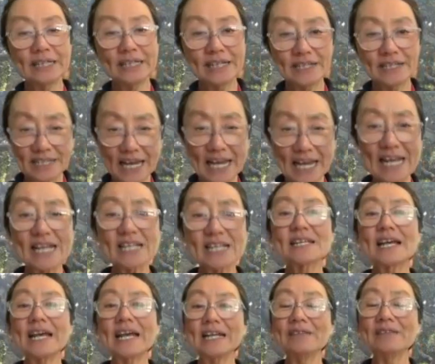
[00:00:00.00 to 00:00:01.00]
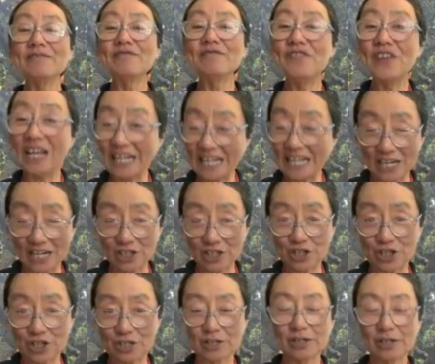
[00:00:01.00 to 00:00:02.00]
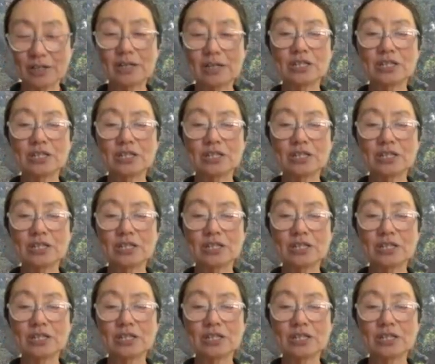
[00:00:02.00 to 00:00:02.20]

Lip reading: it takes a village